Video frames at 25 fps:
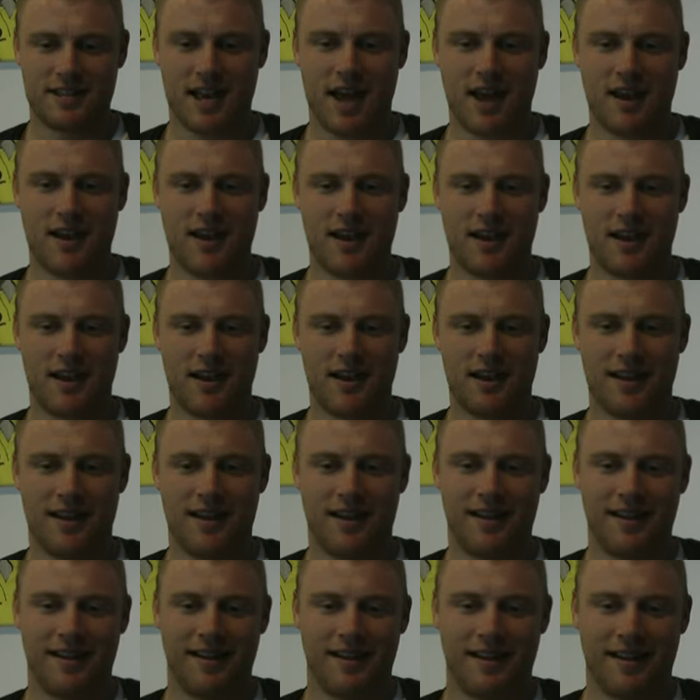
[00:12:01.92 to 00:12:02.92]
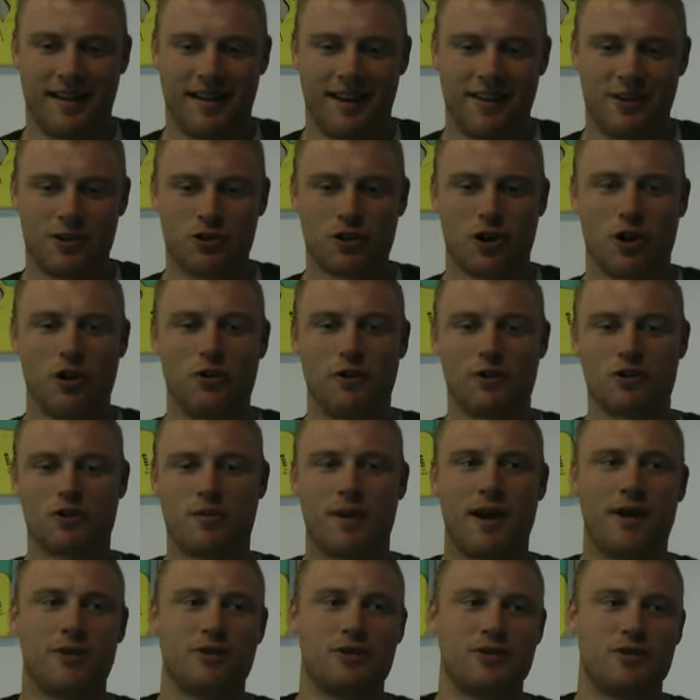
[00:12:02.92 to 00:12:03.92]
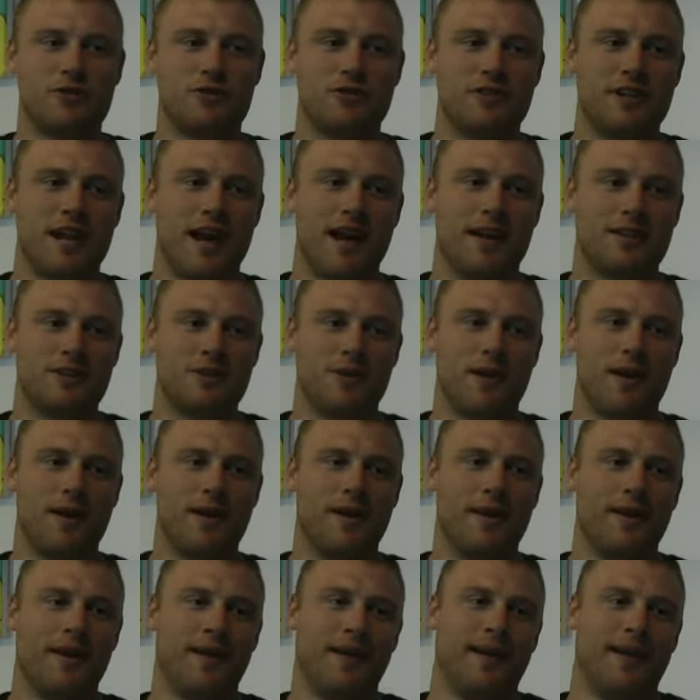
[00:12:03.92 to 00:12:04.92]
tent, and the toilets were about 200 yards away.